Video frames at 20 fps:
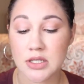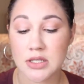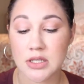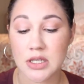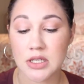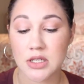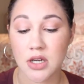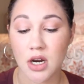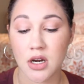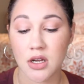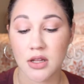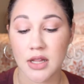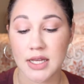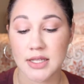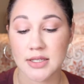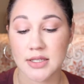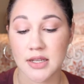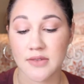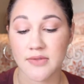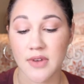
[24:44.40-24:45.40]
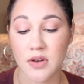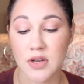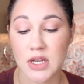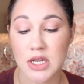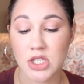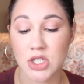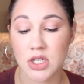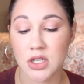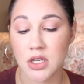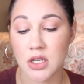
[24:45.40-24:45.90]
is the Tarte Clay Stick
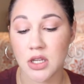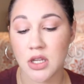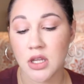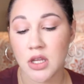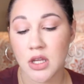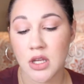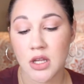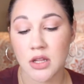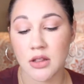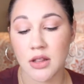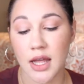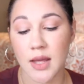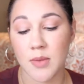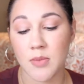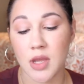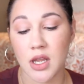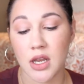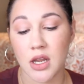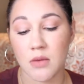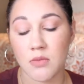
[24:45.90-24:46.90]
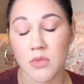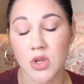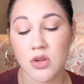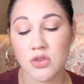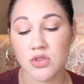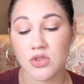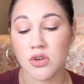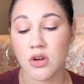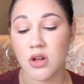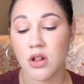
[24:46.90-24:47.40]
Foundation, light, medium,
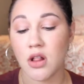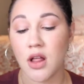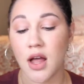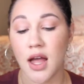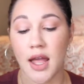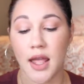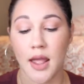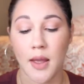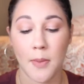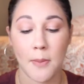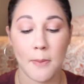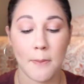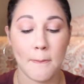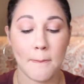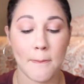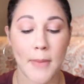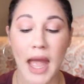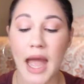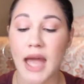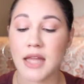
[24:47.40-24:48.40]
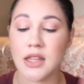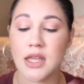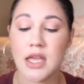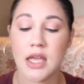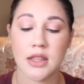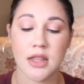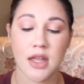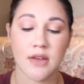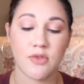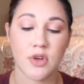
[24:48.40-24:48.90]
neutral. I am madly
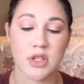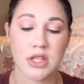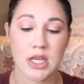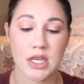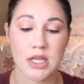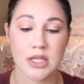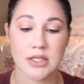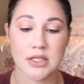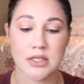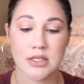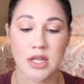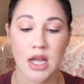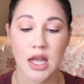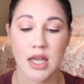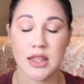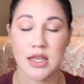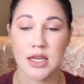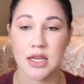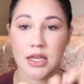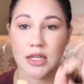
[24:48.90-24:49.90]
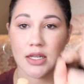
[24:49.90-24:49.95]
in love with this. I think